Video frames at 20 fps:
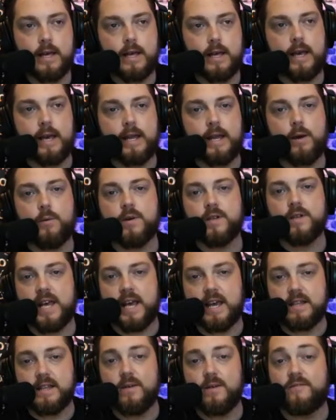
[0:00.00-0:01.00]
And it would
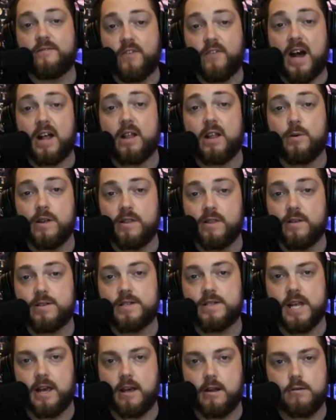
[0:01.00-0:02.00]
take them following the
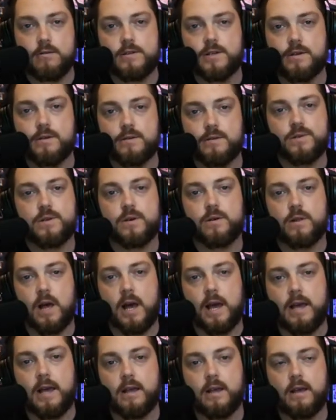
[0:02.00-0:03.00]
standard too. So
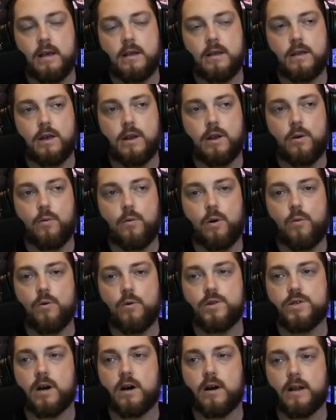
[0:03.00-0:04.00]
like, you know, what we're
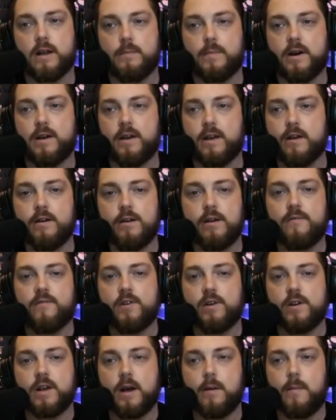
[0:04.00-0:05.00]
talking about here, if
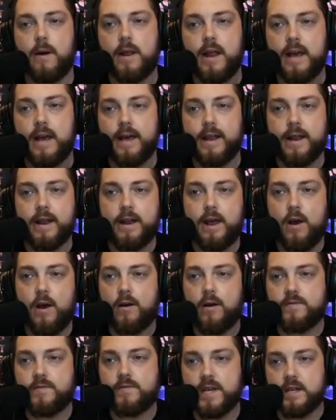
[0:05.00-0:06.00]
you're coming in, I know
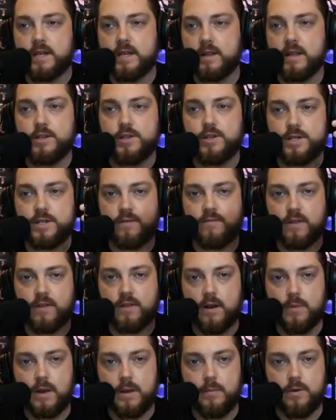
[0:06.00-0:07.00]
I've seen just a flood
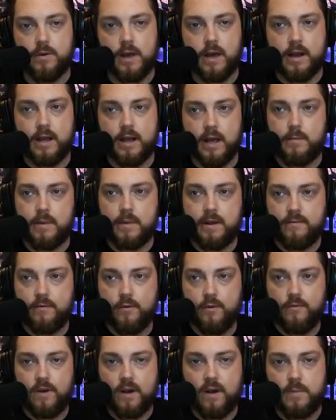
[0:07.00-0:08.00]
of people kind of come in, 4
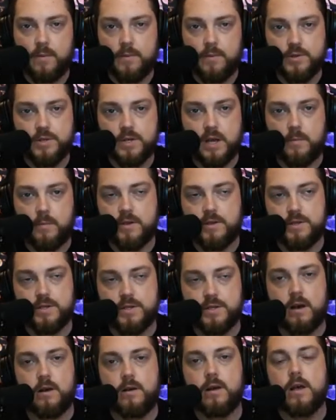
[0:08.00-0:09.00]
or 5 people just come in just
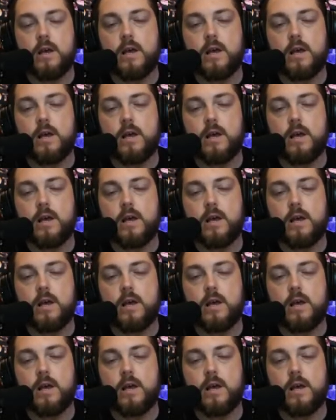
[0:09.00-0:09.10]
now.